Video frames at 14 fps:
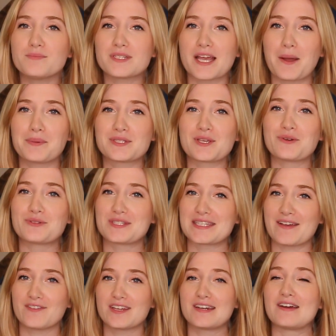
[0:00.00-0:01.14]
to episode
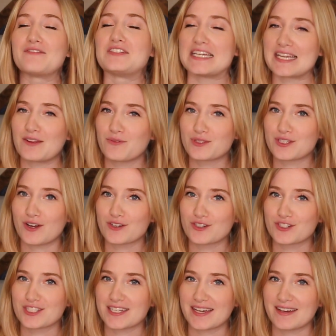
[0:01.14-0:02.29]
7 of Dig In with
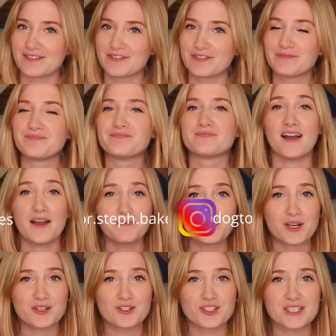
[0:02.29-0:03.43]
Dr. Steph. I'm
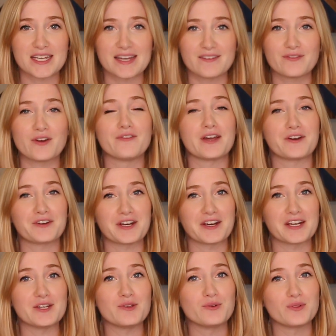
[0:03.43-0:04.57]
Dr. Steph, a
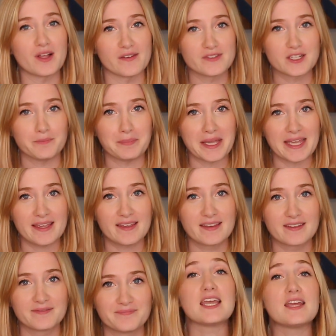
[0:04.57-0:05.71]
veterinarian who loves to
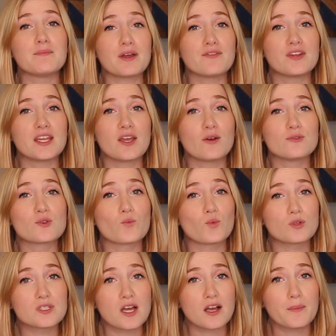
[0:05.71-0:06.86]
bake. In my videos,
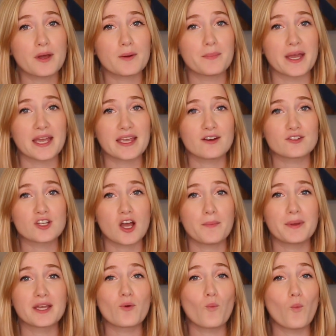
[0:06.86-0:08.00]
we'll talk about a pet care
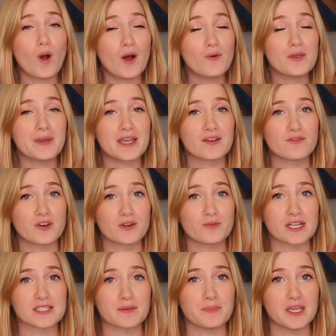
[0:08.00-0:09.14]
topic while we bake a fun
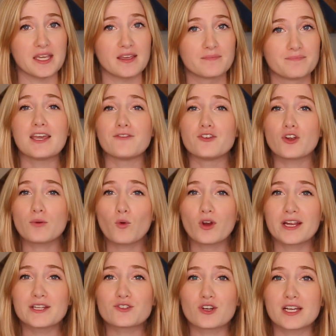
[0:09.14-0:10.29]
recipe. If you're
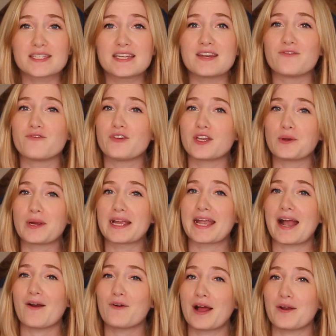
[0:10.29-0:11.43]
more interested in figuring
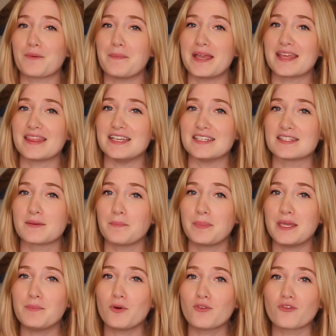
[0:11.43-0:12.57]
out how to make these
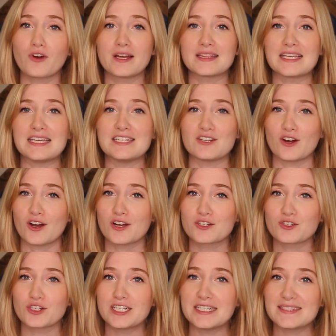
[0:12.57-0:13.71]
people-friendly dog
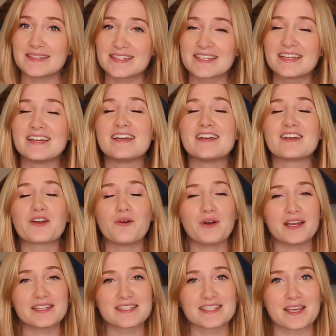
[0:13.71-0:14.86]
treats, go
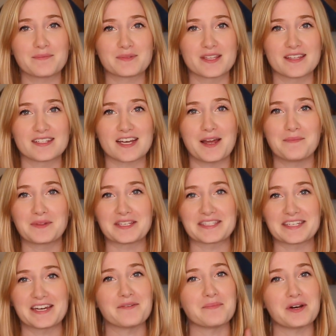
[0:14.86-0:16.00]
ahead and skip to the time
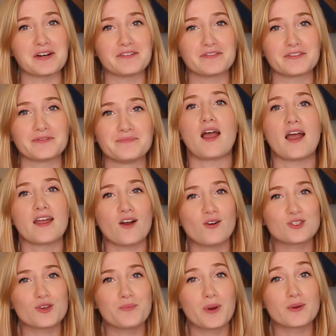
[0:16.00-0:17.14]
listed above. I
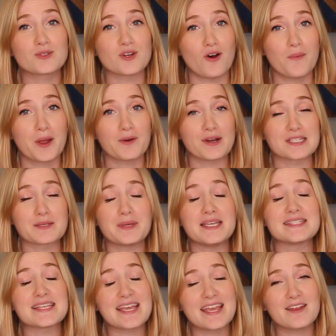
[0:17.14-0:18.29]
also post all my
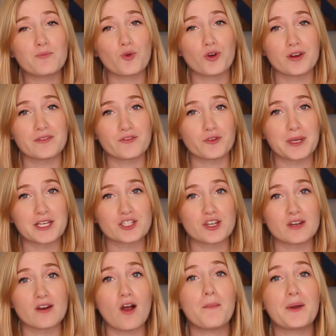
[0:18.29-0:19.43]
recipes and more
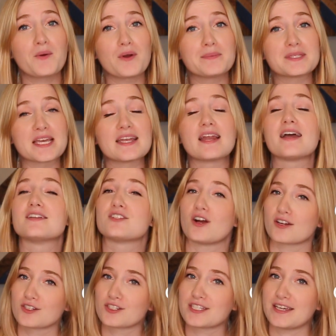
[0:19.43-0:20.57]
information on my website at
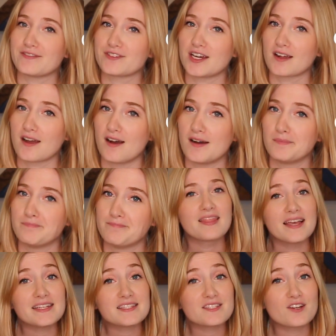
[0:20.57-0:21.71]
drsteph.com.
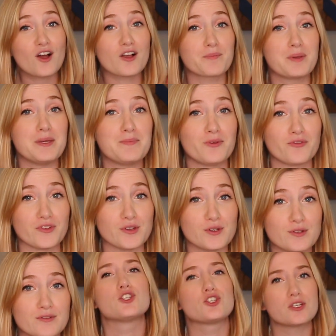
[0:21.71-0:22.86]
Let's talk people
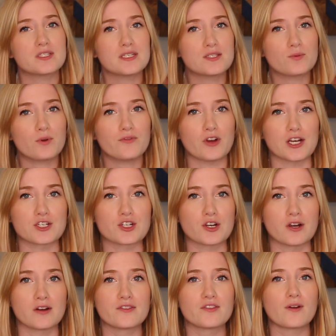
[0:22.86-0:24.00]
food. Just as a
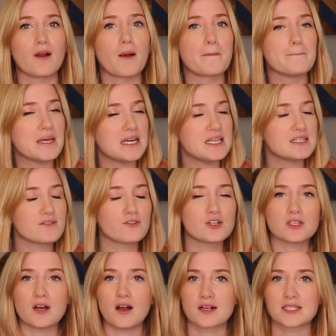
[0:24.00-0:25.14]
refresher, there are many
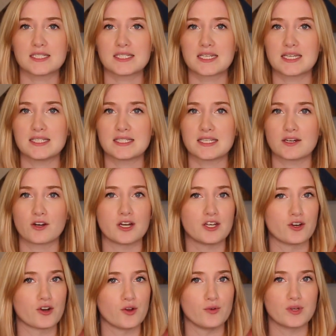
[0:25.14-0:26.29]
different toxins to consider
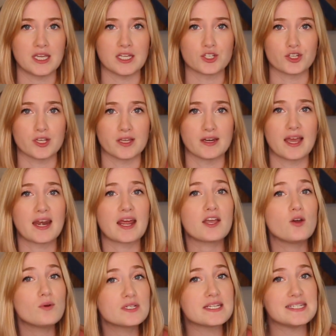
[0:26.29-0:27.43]
in your own kitchen, and I
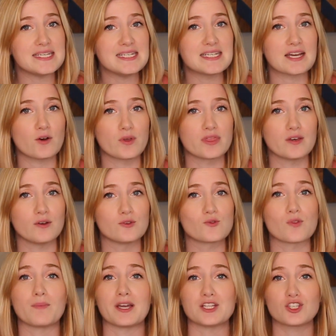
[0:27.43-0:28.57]
go into detail with those
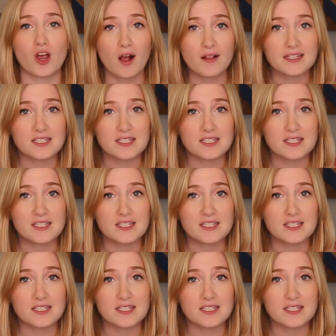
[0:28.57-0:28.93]
with my chocolate